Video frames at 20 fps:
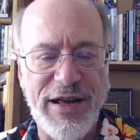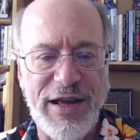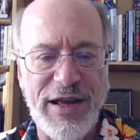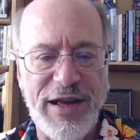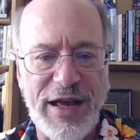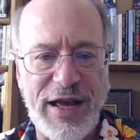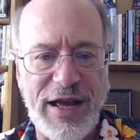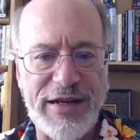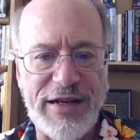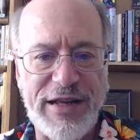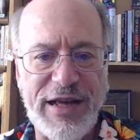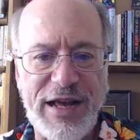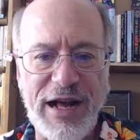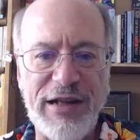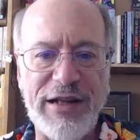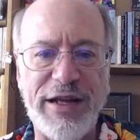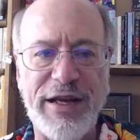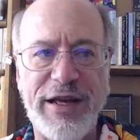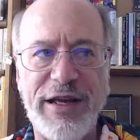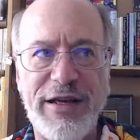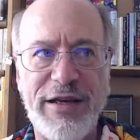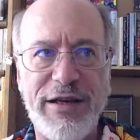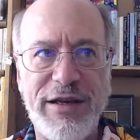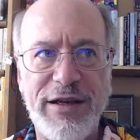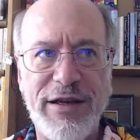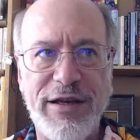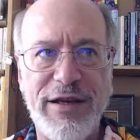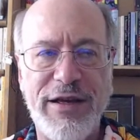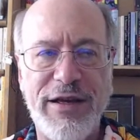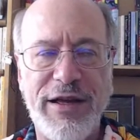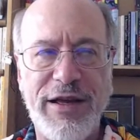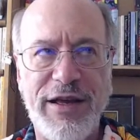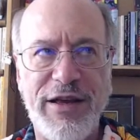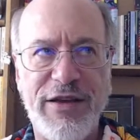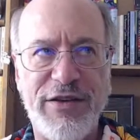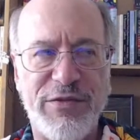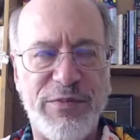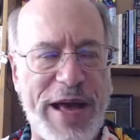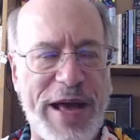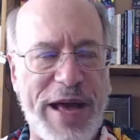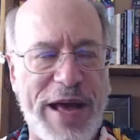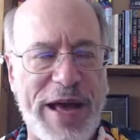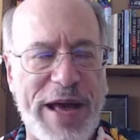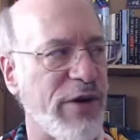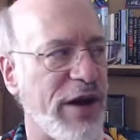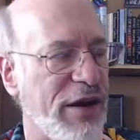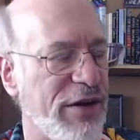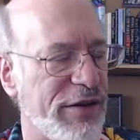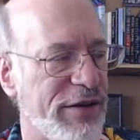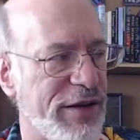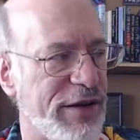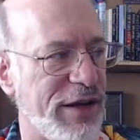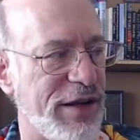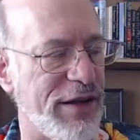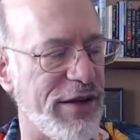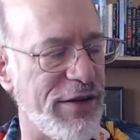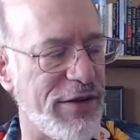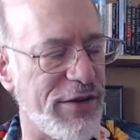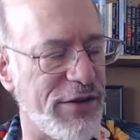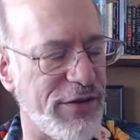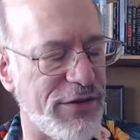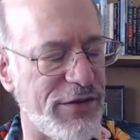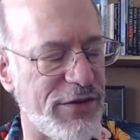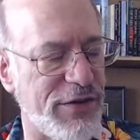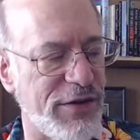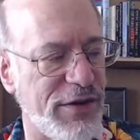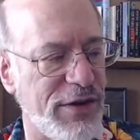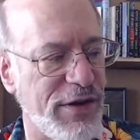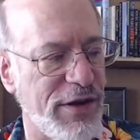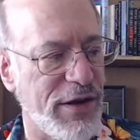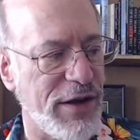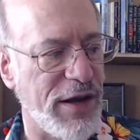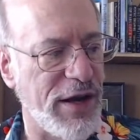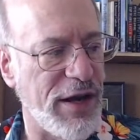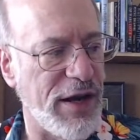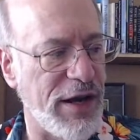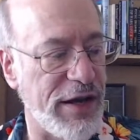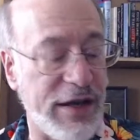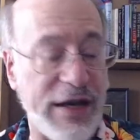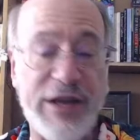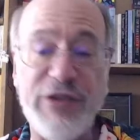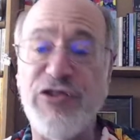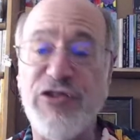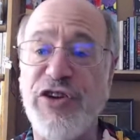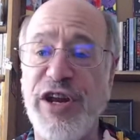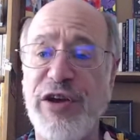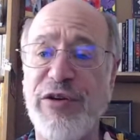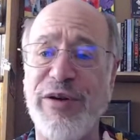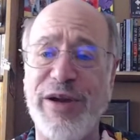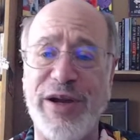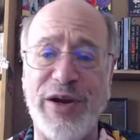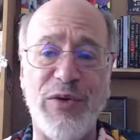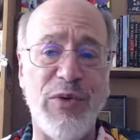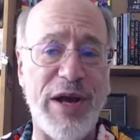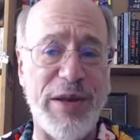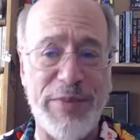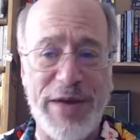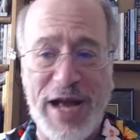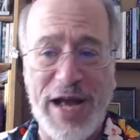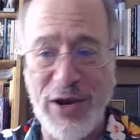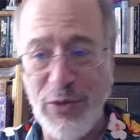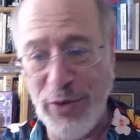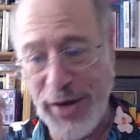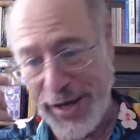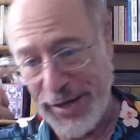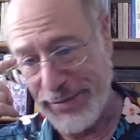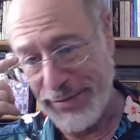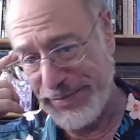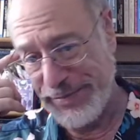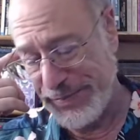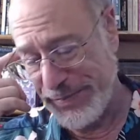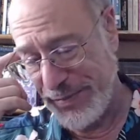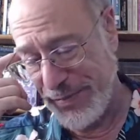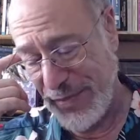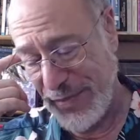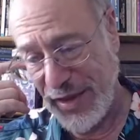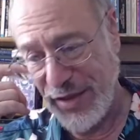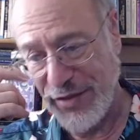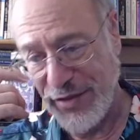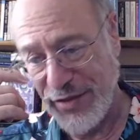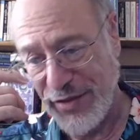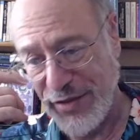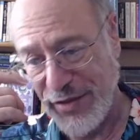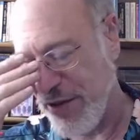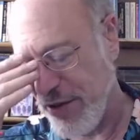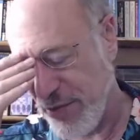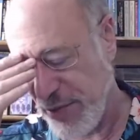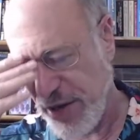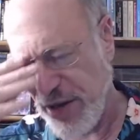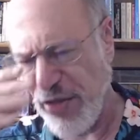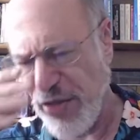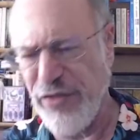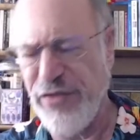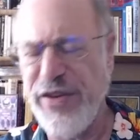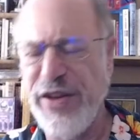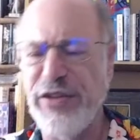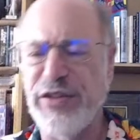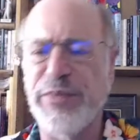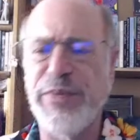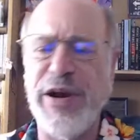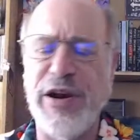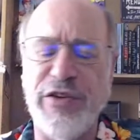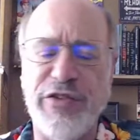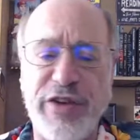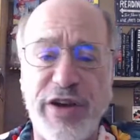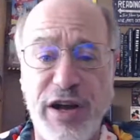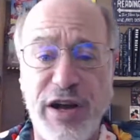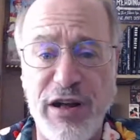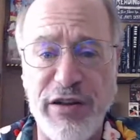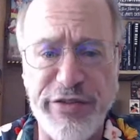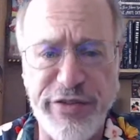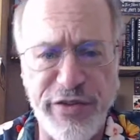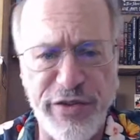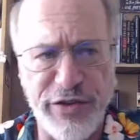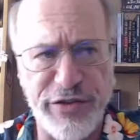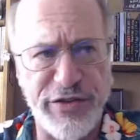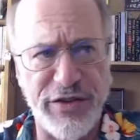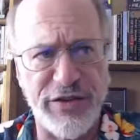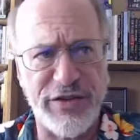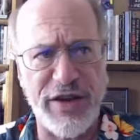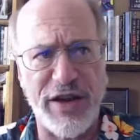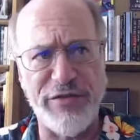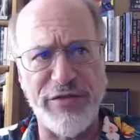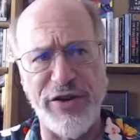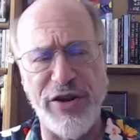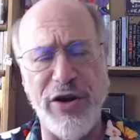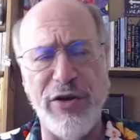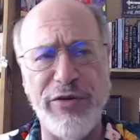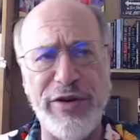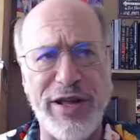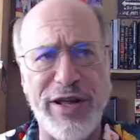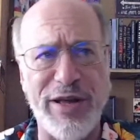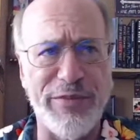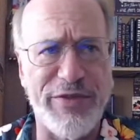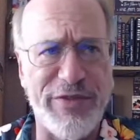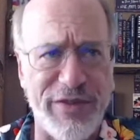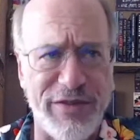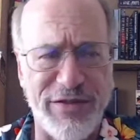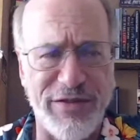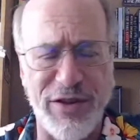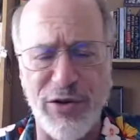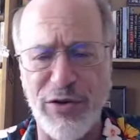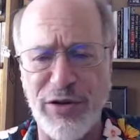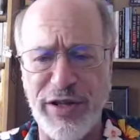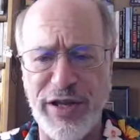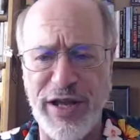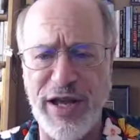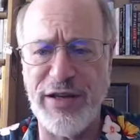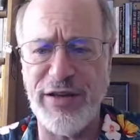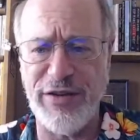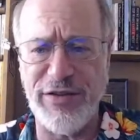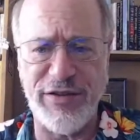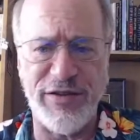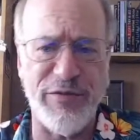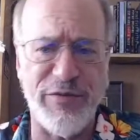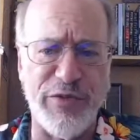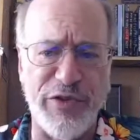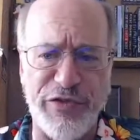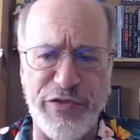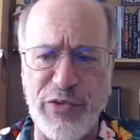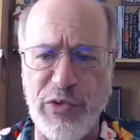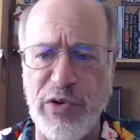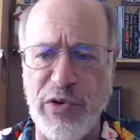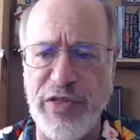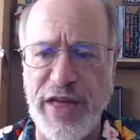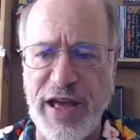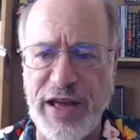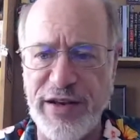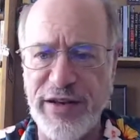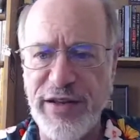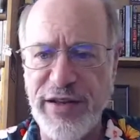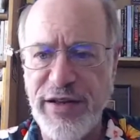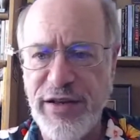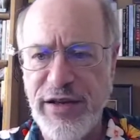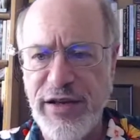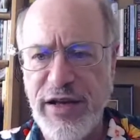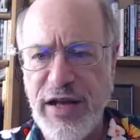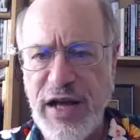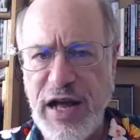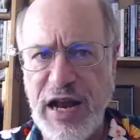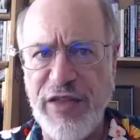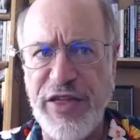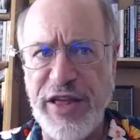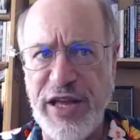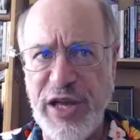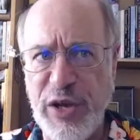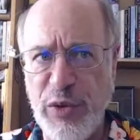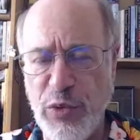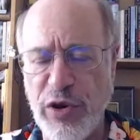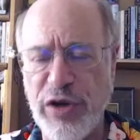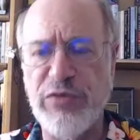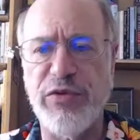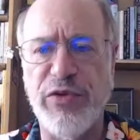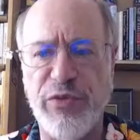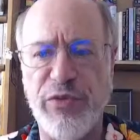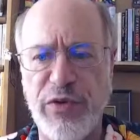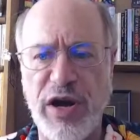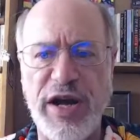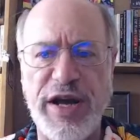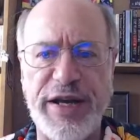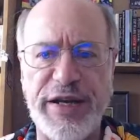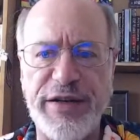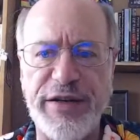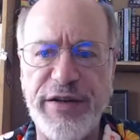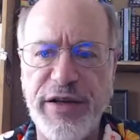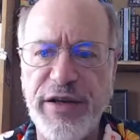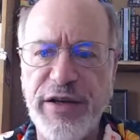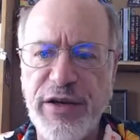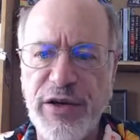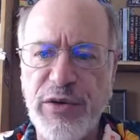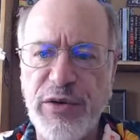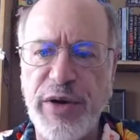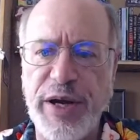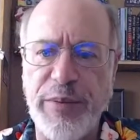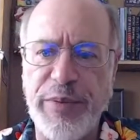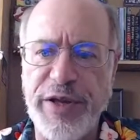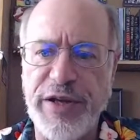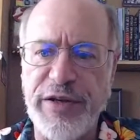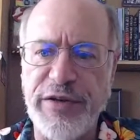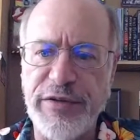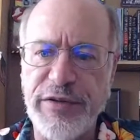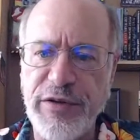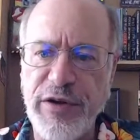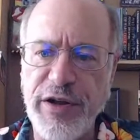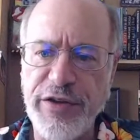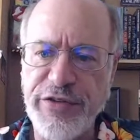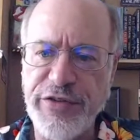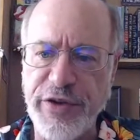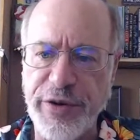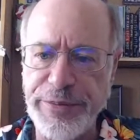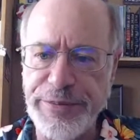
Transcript: Ed Kelly, his background is in engineering way back when. So he's been in the field of parapsychology, though, since I've known him, since the early 80s, even before that. And I think he worked with Rhine quite a bit also.